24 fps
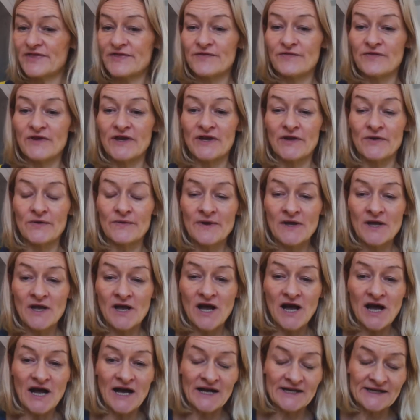through.
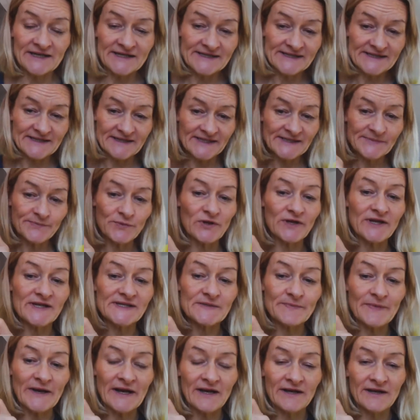And this book is
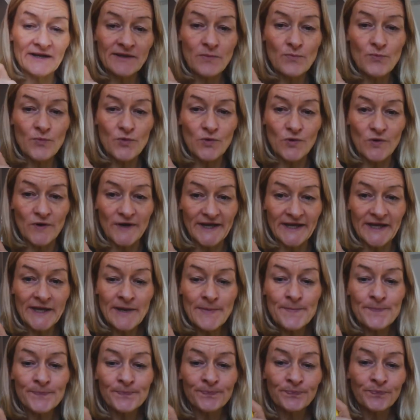about a little boy.